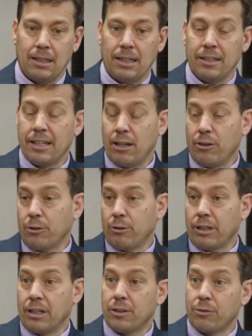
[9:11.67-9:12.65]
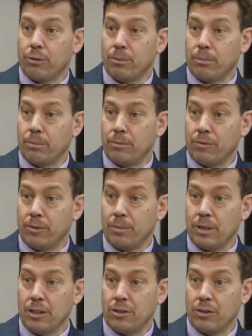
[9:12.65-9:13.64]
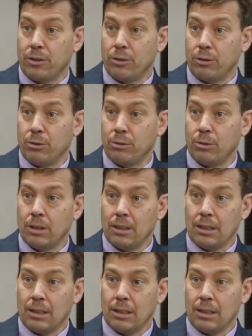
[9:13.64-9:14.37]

and the health critics from each of the two